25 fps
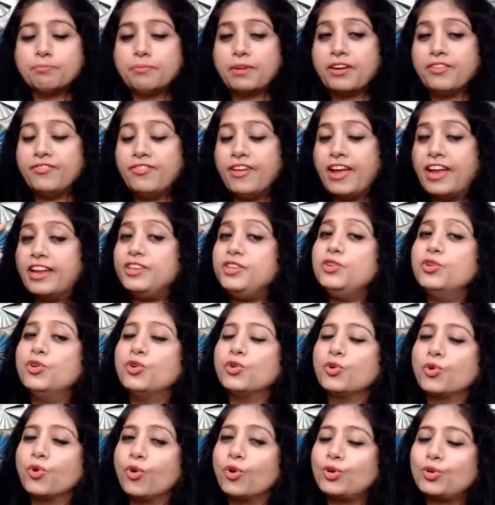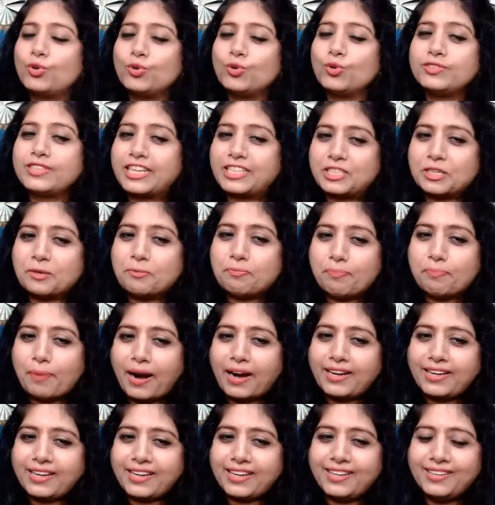But when you go to such a
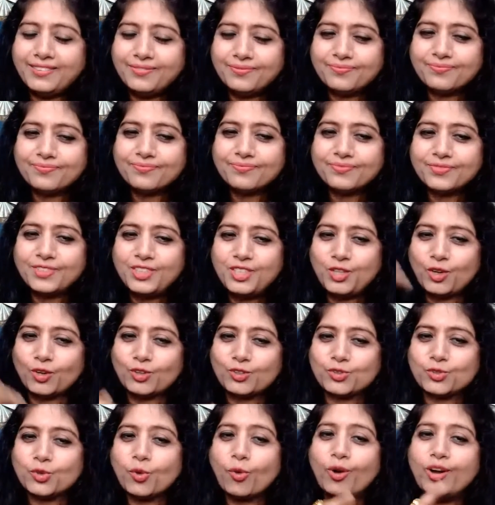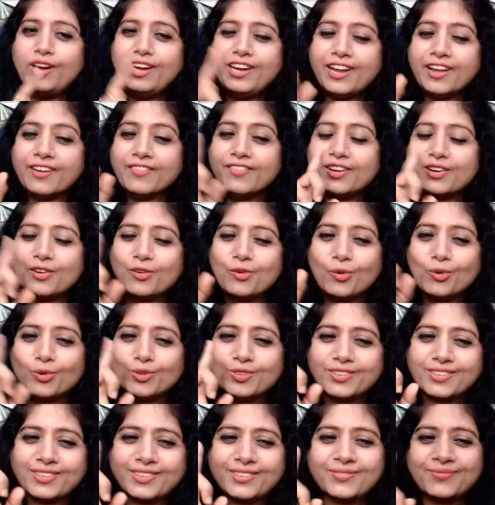party, your soul never
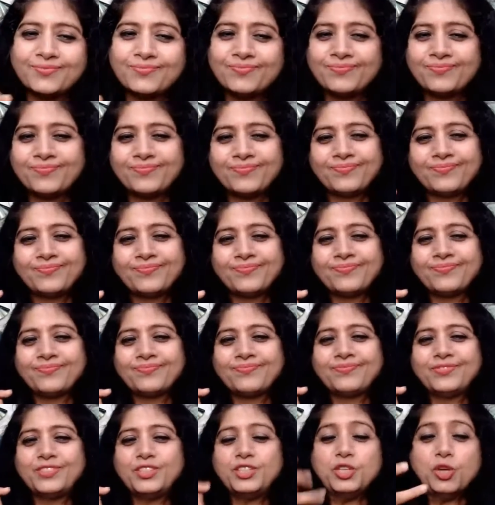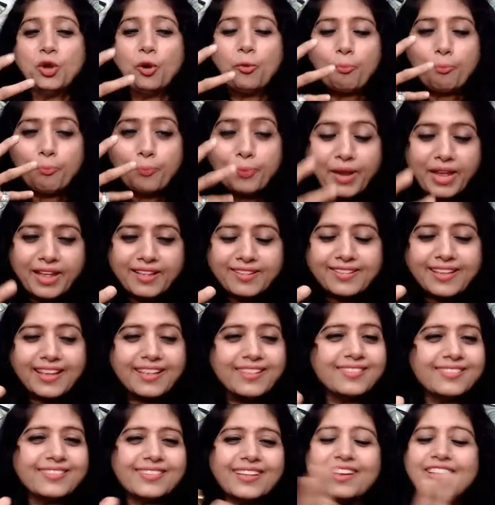goes. Your
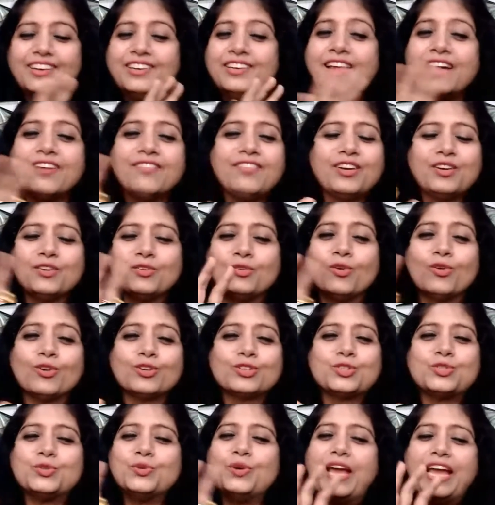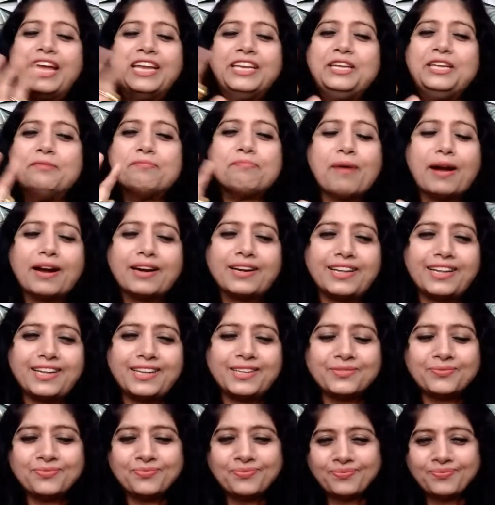presence never goes to any party.